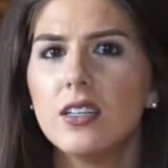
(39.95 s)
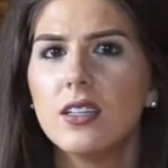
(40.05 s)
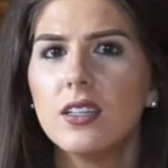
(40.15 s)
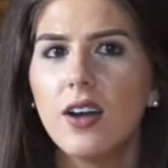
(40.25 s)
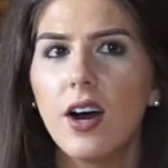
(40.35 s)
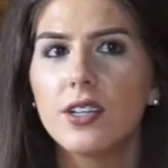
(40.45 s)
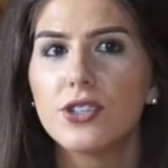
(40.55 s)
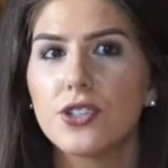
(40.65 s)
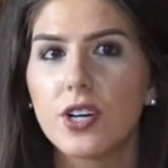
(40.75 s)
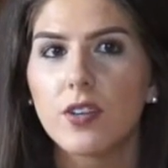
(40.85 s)
not
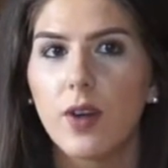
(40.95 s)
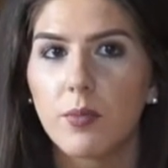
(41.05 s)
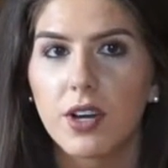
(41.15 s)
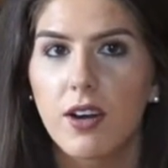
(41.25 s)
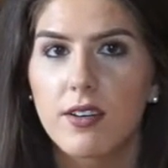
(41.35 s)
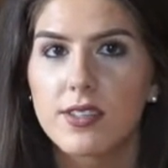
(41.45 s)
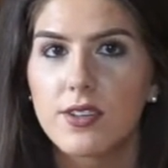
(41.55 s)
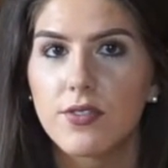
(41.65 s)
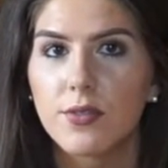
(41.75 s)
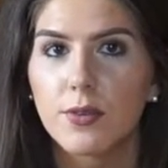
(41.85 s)
sure if I'm going to call this
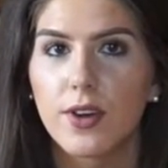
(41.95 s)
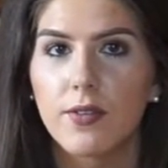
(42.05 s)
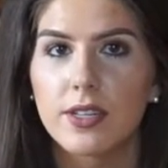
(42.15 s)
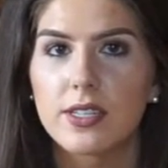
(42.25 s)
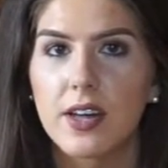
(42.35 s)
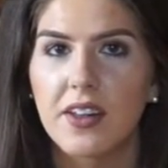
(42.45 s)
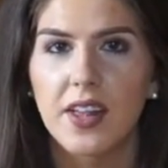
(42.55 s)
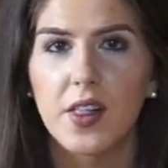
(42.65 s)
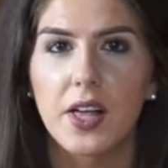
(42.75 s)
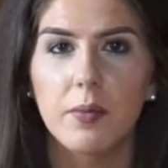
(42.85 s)
November favorites now that I
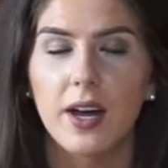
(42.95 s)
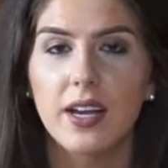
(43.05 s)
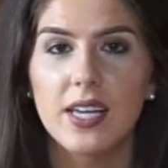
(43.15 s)
think about it,